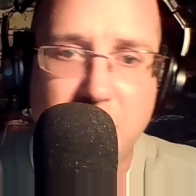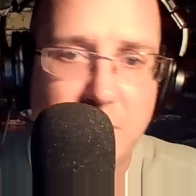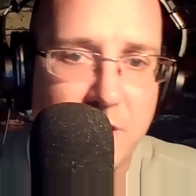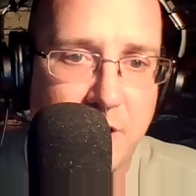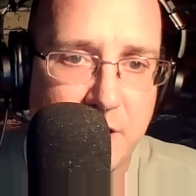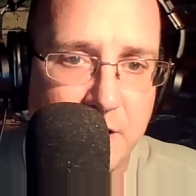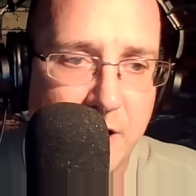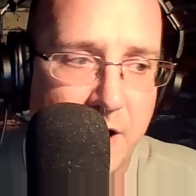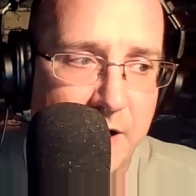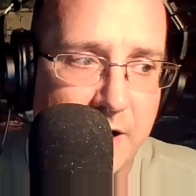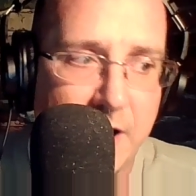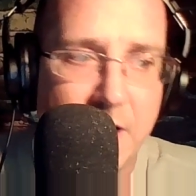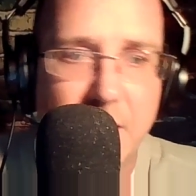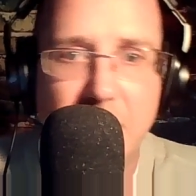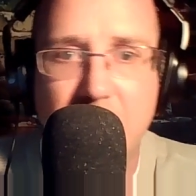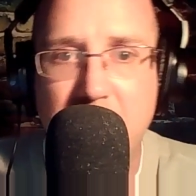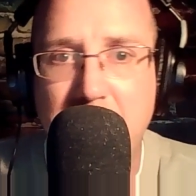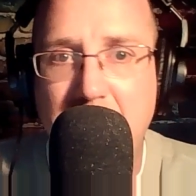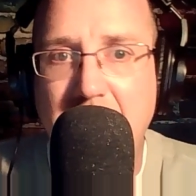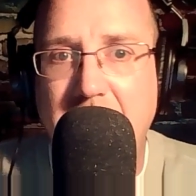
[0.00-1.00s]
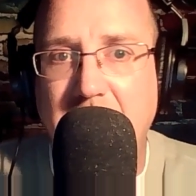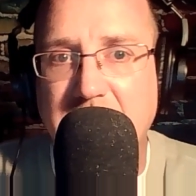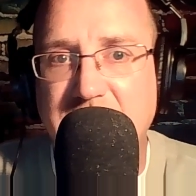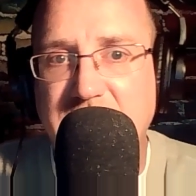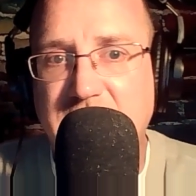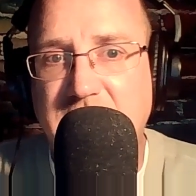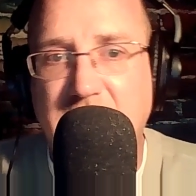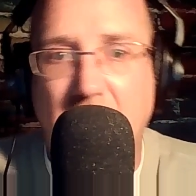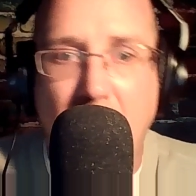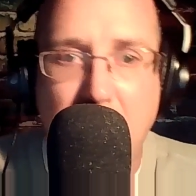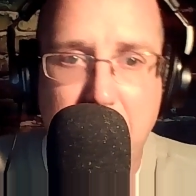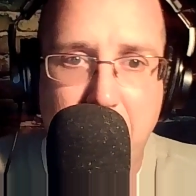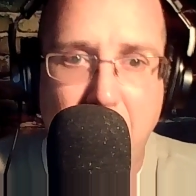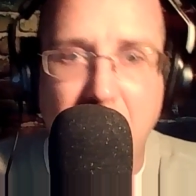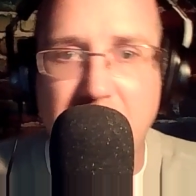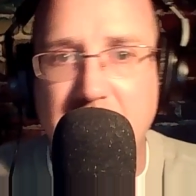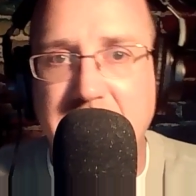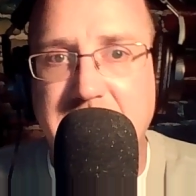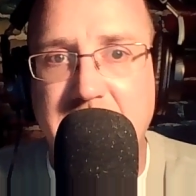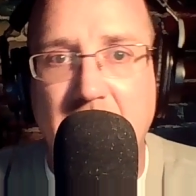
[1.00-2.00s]
can, like, make it stop on
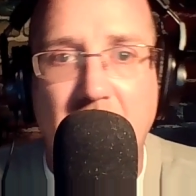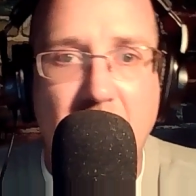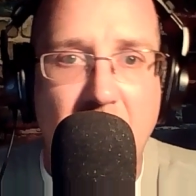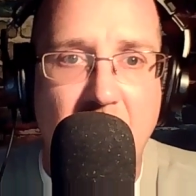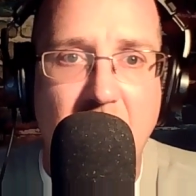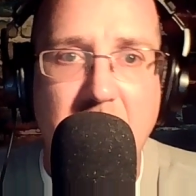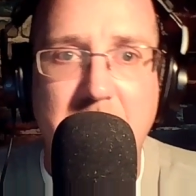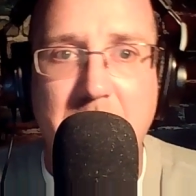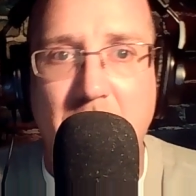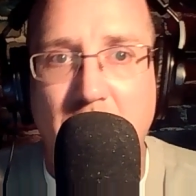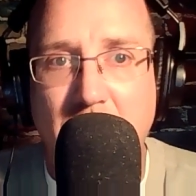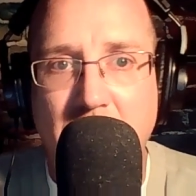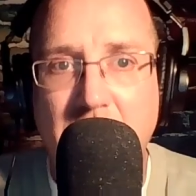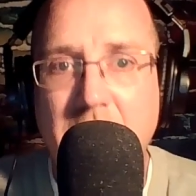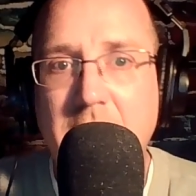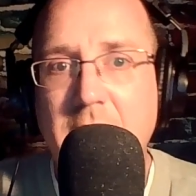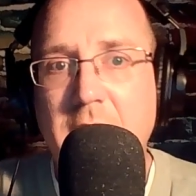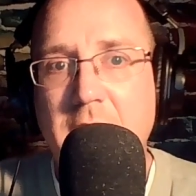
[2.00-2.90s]
a dime or